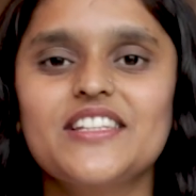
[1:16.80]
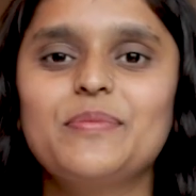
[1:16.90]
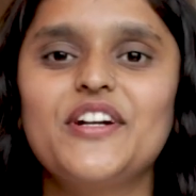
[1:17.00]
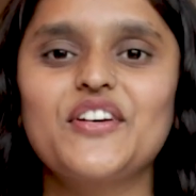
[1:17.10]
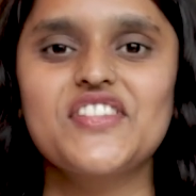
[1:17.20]
in the
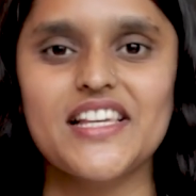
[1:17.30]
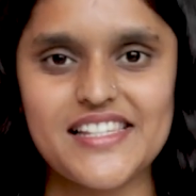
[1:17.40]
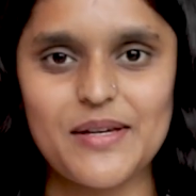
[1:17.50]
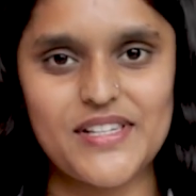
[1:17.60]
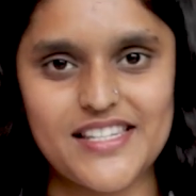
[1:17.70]
mid of sixth
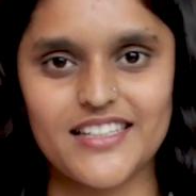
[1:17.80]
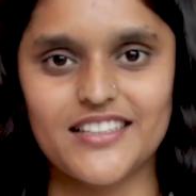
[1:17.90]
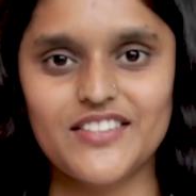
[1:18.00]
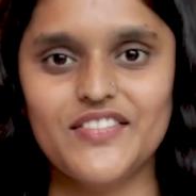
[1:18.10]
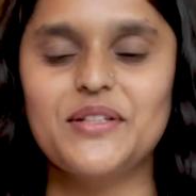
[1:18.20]

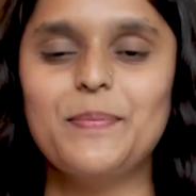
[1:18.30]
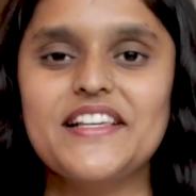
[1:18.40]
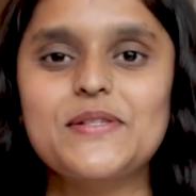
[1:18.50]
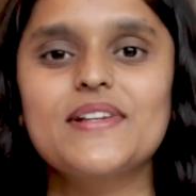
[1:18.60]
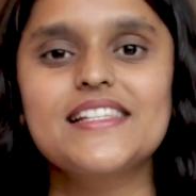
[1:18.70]
semester when the
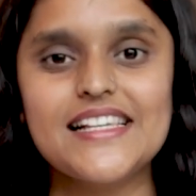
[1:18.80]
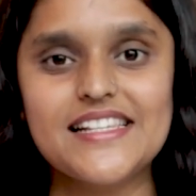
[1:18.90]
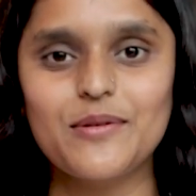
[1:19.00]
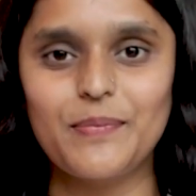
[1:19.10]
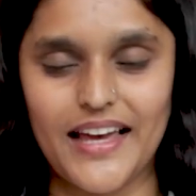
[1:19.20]
placement
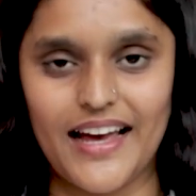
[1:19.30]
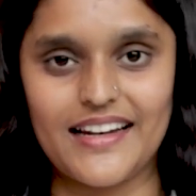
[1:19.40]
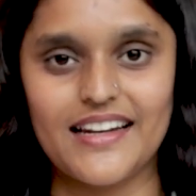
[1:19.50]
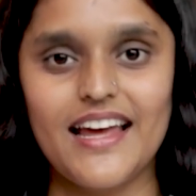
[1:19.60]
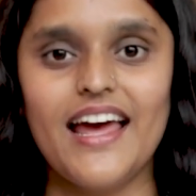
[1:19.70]
season
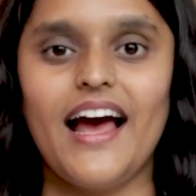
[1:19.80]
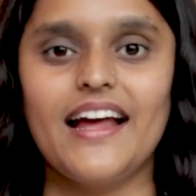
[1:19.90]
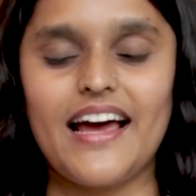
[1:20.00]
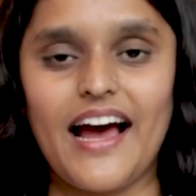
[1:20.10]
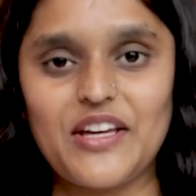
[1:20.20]
began
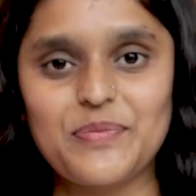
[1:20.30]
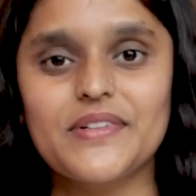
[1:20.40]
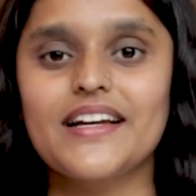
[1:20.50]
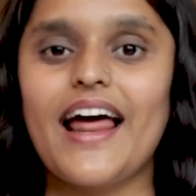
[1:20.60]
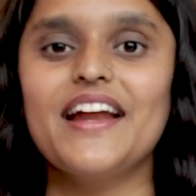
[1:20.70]
and I am
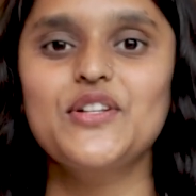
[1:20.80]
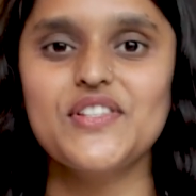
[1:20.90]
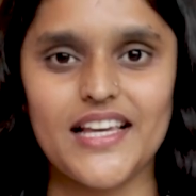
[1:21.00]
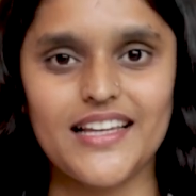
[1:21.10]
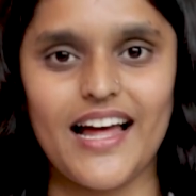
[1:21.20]
glad to
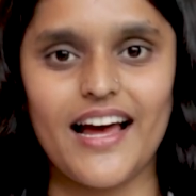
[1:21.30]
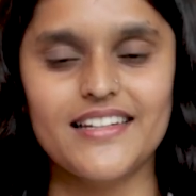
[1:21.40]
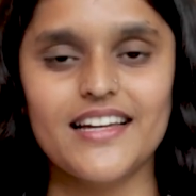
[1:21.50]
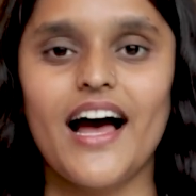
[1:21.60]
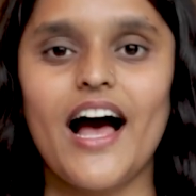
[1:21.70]
say
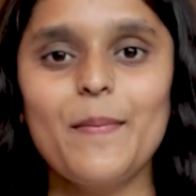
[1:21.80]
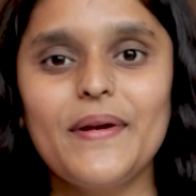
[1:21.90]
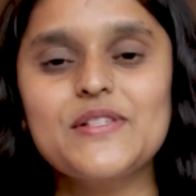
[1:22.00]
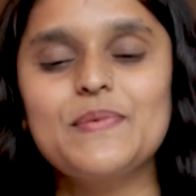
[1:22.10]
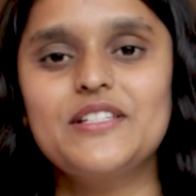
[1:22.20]
that our
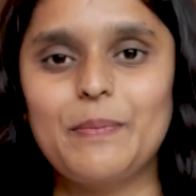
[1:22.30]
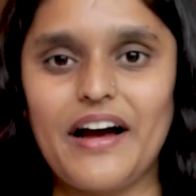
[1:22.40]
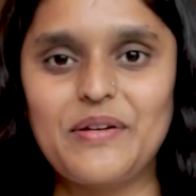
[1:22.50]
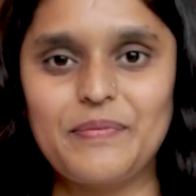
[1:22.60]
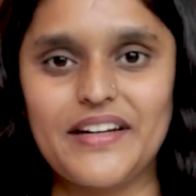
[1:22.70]
placement
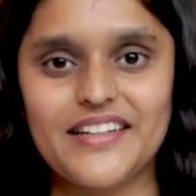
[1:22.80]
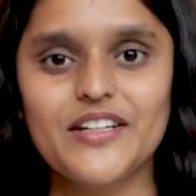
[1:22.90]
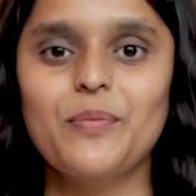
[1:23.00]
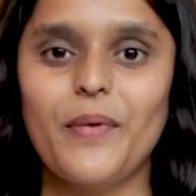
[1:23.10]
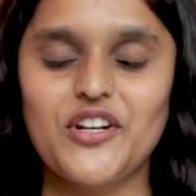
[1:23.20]

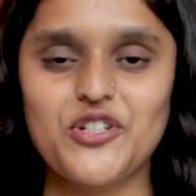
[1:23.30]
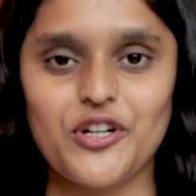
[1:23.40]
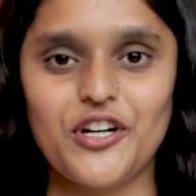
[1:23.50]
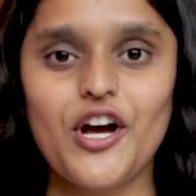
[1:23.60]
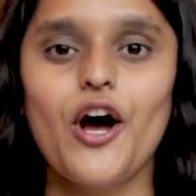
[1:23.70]
department made
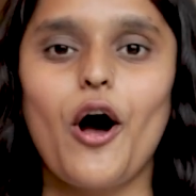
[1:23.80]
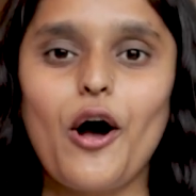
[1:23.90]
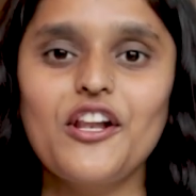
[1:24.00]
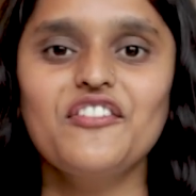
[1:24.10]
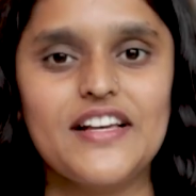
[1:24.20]
sure
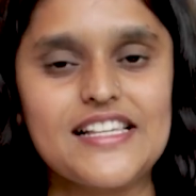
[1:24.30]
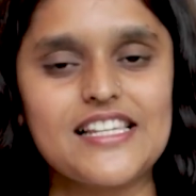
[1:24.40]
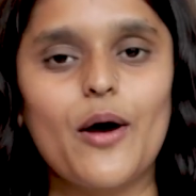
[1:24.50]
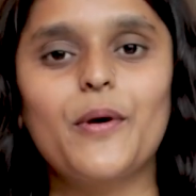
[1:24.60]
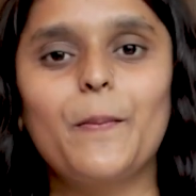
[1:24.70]
all of
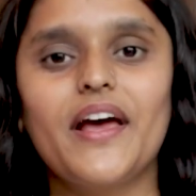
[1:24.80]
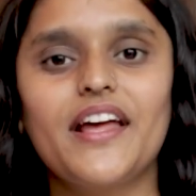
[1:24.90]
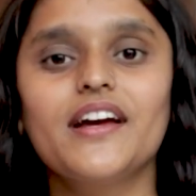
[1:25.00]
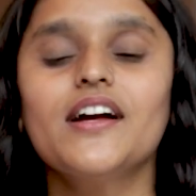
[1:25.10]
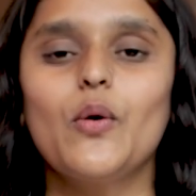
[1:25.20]
us are
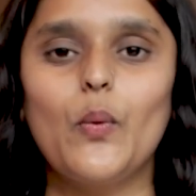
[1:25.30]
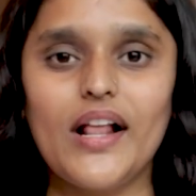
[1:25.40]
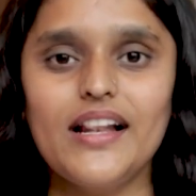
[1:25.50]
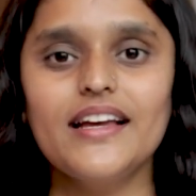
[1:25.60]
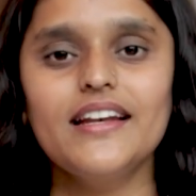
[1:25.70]
prepared
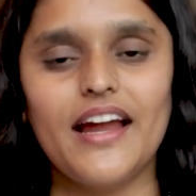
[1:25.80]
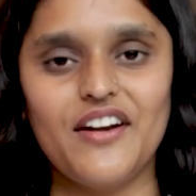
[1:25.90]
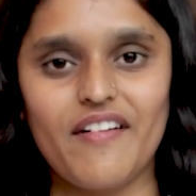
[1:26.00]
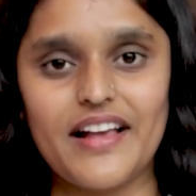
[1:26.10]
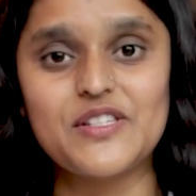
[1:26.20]
well in
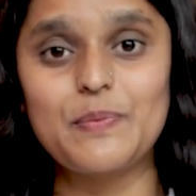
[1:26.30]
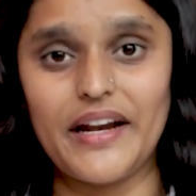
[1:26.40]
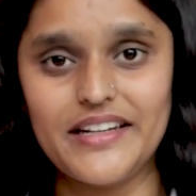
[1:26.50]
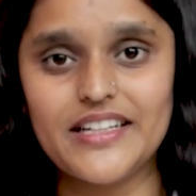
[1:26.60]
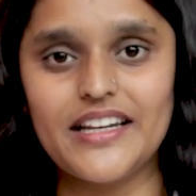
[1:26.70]
advance
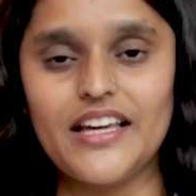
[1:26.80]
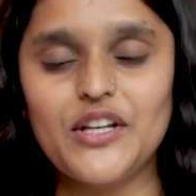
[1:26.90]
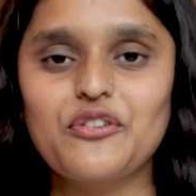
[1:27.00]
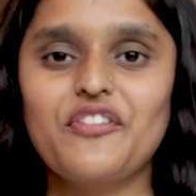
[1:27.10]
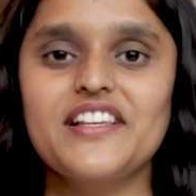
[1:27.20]
mentally
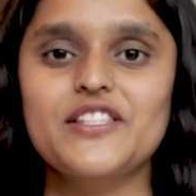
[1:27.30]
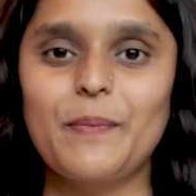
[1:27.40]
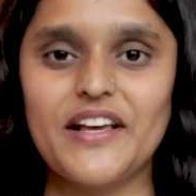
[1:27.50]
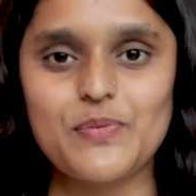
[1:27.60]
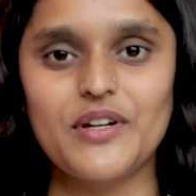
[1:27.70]
to face the
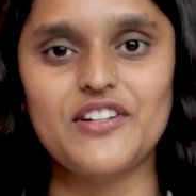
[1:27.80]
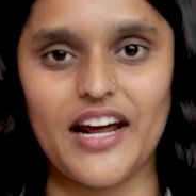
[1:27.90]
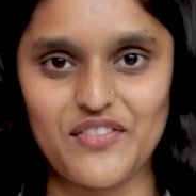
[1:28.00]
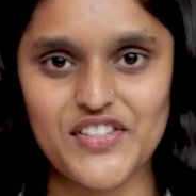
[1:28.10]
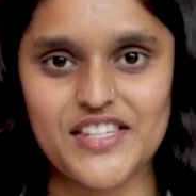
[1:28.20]
placement
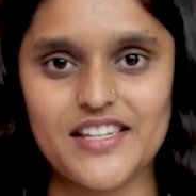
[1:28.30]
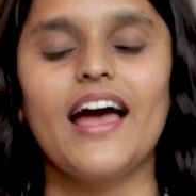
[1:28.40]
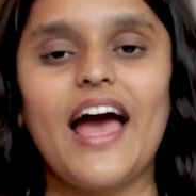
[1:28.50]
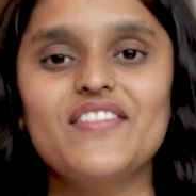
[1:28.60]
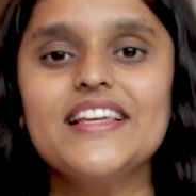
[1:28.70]
drives.
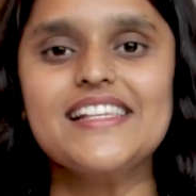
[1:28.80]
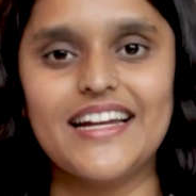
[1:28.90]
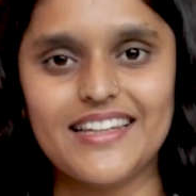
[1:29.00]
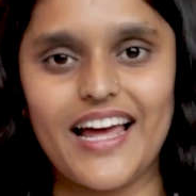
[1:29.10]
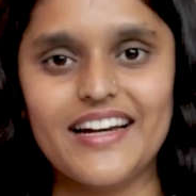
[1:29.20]
Having
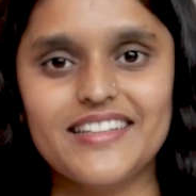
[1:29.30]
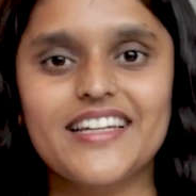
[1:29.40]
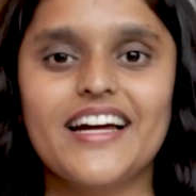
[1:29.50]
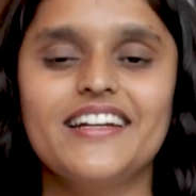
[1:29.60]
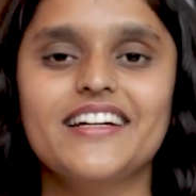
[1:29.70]
said that, they
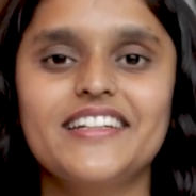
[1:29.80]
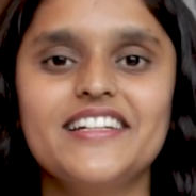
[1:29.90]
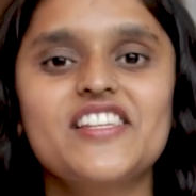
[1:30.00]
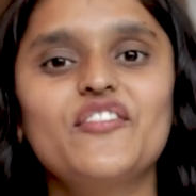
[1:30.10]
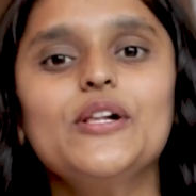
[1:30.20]

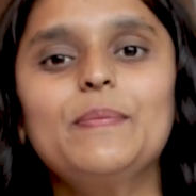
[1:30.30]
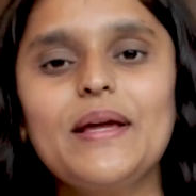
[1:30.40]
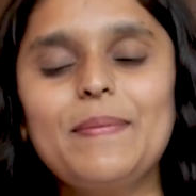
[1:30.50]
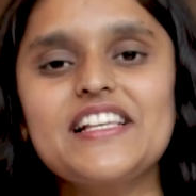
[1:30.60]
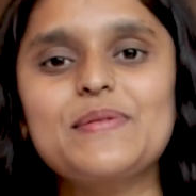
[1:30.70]
conducted several
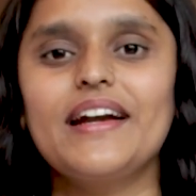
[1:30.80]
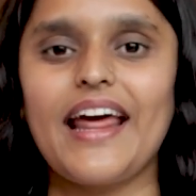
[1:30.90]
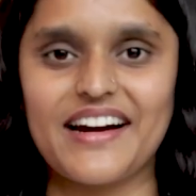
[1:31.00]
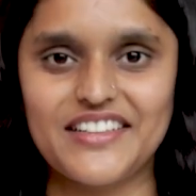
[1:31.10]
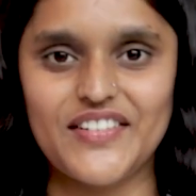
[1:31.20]
pre-placement
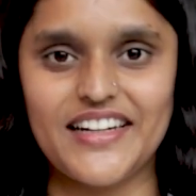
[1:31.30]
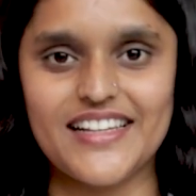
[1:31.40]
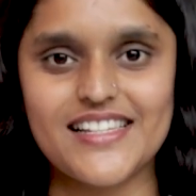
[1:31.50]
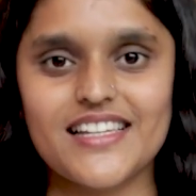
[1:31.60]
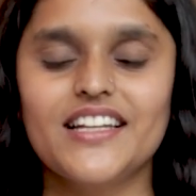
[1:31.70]
activities